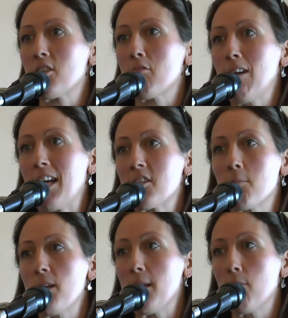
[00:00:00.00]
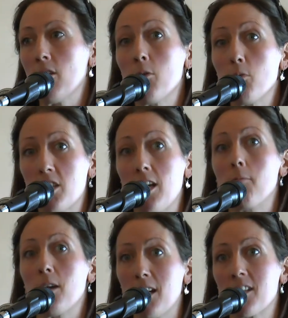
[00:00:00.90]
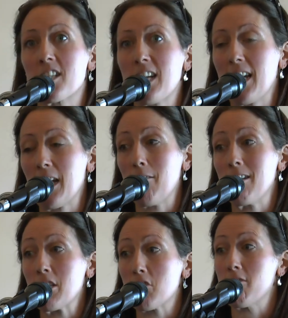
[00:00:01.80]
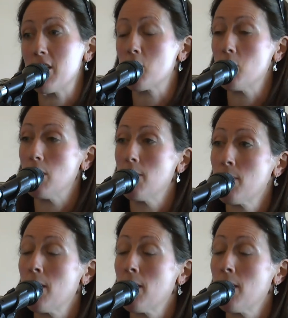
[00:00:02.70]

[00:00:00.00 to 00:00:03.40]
to the random people who don't understand our industry at all.